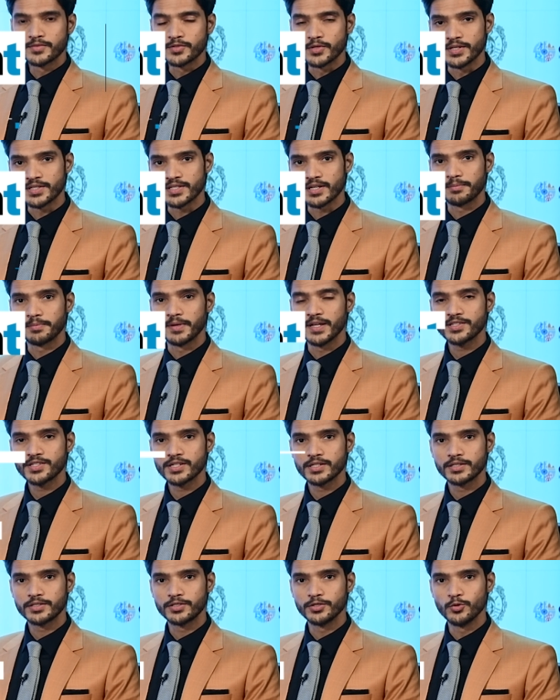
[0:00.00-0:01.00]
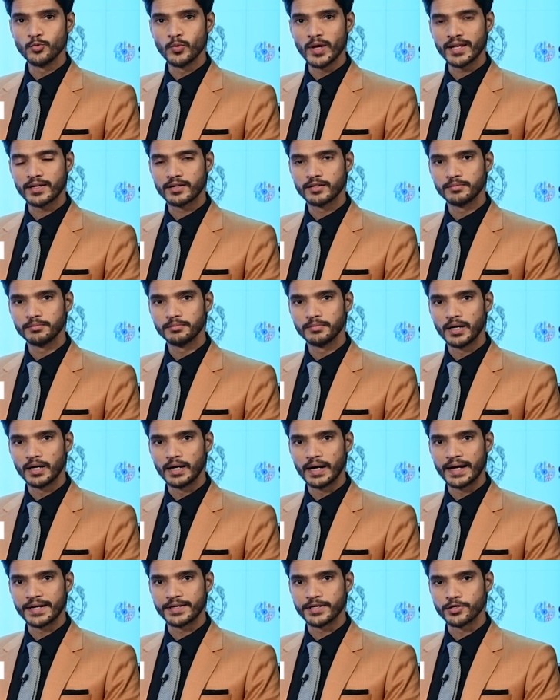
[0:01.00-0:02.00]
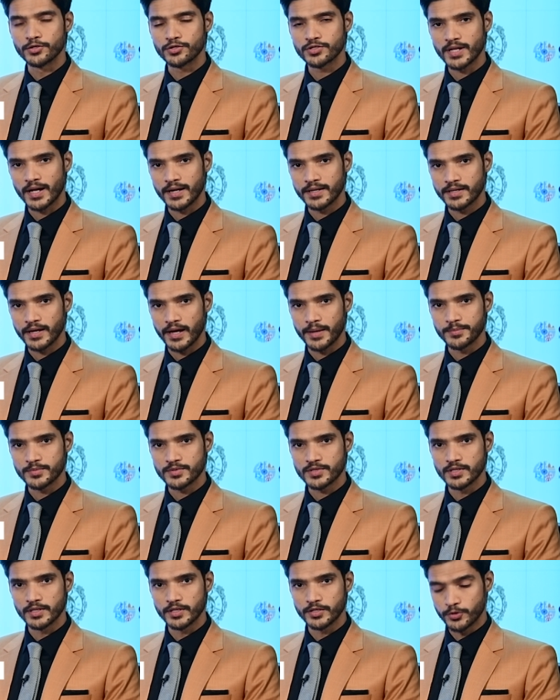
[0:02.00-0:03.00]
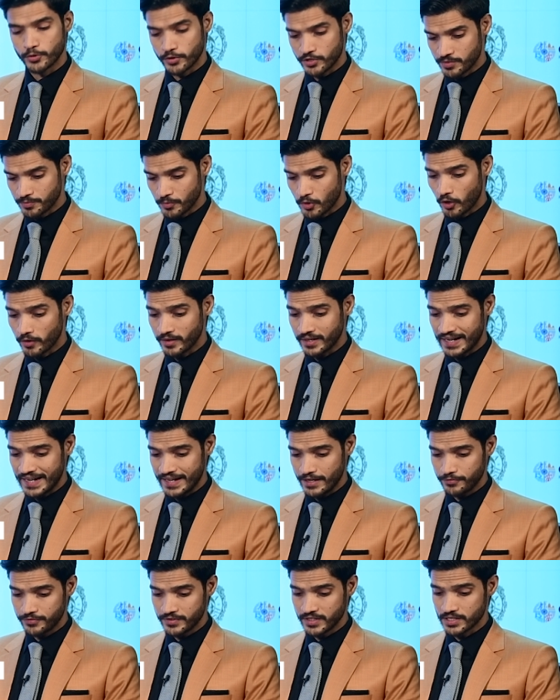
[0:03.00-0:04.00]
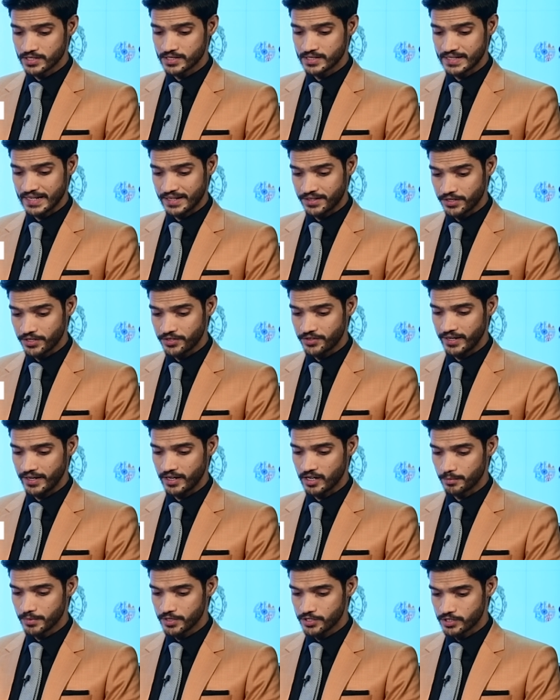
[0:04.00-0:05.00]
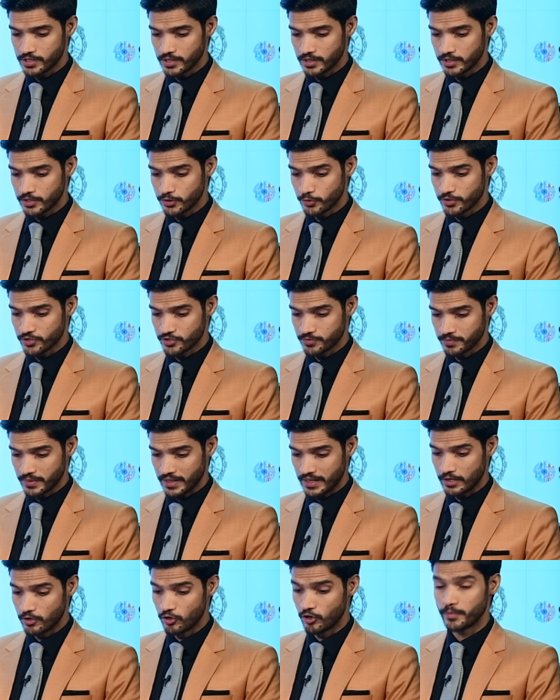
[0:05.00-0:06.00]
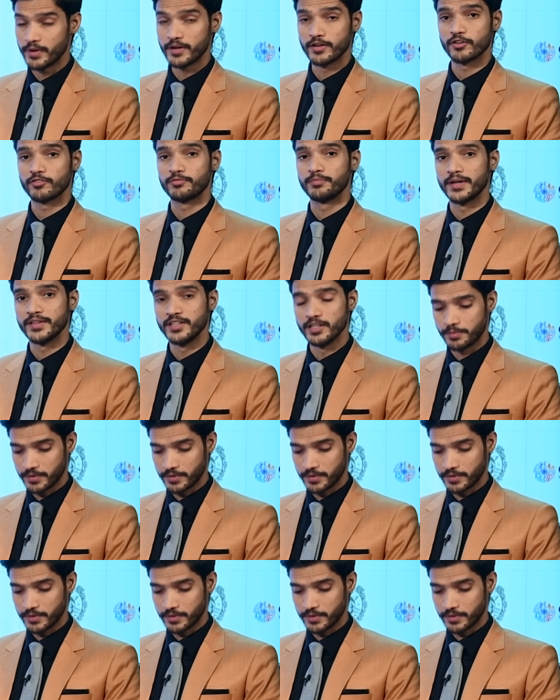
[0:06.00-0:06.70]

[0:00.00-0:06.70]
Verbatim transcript: So it's our pleasure to welcome at Hindustan Times Tourism Conclave, the Secretary Commissioner, Tourism, Government of Madhya